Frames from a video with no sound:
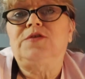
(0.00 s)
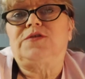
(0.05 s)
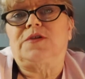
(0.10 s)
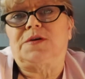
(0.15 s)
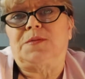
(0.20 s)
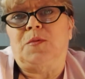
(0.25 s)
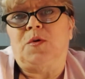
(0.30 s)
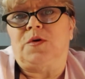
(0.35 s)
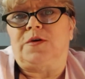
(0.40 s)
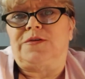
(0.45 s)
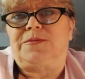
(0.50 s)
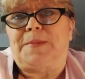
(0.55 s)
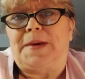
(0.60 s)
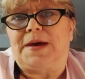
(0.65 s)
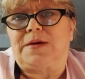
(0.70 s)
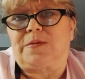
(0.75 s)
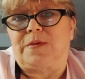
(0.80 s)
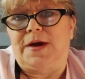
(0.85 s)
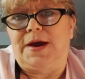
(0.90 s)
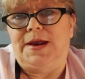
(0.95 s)
Took them
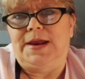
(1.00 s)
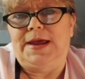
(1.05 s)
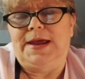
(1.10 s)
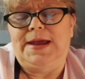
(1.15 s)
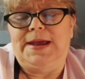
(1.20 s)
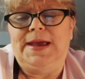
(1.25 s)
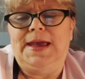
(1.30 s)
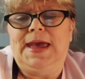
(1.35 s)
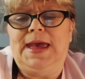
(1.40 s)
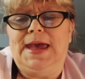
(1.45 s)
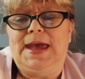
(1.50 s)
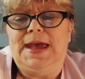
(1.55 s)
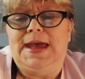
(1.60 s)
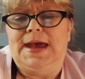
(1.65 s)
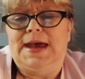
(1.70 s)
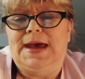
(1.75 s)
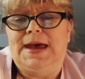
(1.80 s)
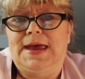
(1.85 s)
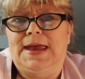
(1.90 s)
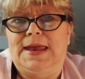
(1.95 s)
horseback riding,
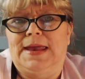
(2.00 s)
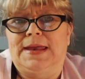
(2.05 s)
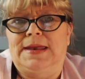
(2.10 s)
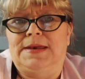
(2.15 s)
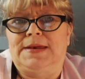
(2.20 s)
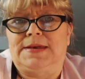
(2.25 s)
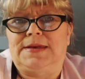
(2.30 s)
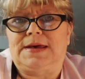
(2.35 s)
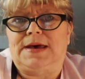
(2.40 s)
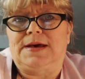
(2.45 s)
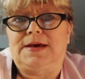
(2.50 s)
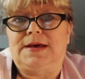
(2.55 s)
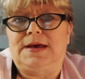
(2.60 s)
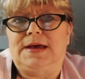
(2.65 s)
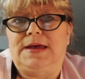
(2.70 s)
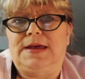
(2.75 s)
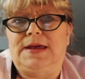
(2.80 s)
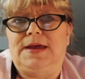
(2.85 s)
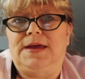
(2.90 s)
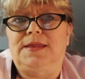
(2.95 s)
and
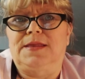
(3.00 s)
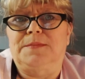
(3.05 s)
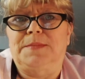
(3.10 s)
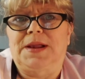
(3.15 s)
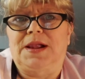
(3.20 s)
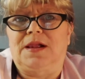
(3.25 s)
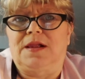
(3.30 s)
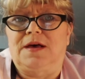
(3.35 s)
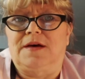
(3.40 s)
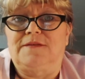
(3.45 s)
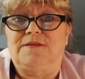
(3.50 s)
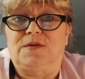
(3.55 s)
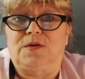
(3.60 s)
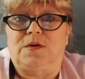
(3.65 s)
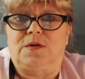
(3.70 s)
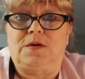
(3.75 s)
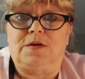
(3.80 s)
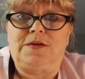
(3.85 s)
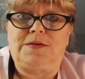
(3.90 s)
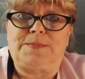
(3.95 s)
in the middle of
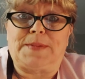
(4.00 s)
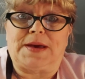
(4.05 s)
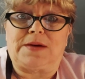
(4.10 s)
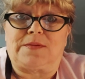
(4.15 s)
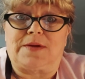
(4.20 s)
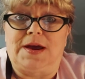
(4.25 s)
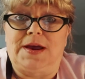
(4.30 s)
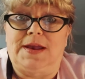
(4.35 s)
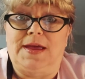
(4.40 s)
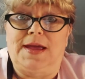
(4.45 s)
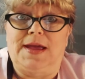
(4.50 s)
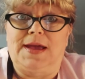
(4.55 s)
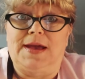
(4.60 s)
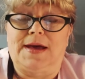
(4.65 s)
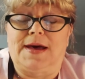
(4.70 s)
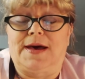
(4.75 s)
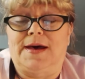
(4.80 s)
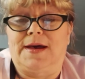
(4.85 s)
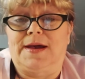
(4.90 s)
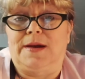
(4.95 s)
our horseback
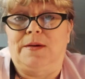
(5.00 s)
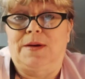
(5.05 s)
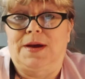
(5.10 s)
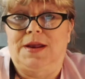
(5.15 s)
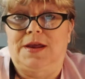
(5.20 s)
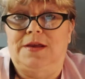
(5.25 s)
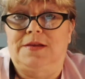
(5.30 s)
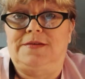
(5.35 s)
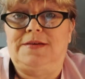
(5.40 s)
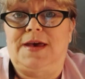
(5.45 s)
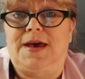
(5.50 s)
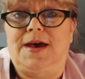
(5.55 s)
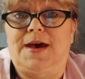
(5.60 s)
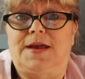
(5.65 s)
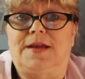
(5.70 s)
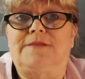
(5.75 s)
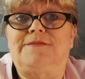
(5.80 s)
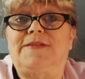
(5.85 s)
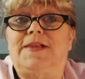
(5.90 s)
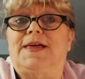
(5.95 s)
riding, I went into
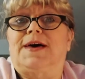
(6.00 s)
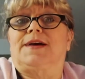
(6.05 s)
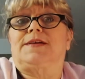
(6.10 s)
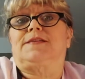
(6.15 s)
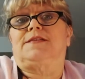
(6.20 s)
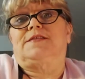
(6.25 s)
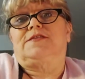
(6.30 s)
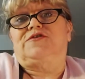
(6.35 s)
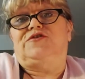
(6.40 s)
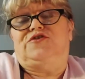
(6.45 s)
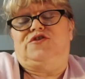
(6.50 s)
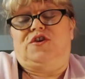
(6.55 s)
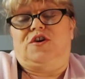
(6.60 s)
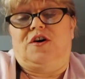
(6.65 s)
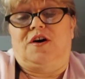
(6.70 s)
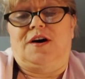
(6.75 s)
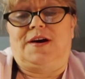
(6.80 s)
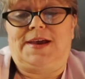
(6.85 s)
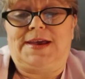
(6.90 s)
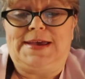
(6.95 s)
anaphylactic
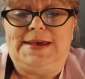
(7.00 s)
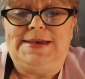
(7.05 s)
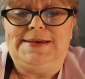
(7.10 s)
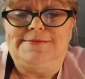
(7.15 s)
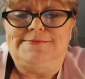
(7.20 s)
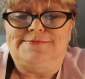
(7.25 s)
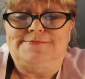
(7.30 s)
shock